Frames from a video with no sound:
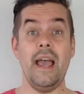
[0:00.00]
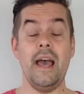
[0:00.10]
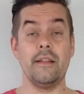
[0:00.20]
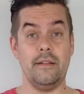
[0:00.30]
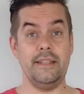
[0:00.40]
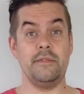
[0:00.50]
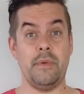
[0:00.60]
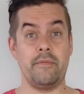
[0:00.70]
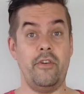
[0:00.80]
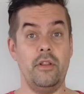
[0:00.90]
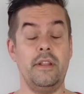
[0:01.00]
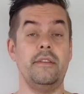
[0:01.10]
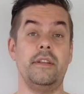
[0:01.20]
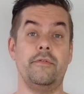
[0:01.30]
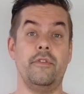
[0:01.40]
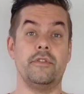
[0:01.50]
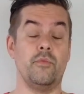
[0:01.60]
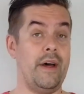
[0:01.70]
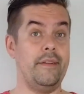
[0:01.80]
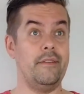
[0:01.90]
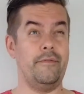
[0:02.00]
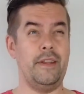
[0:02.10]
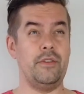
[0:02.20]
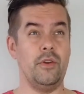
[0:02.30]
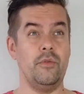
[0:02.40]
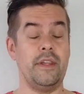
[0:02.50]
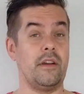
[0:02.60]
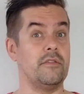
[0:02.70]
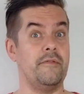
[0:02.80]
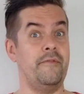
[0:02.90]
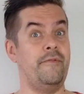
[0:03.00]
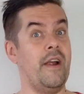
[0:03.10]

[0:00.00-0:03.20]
And Cleetus McFarland did first one video that got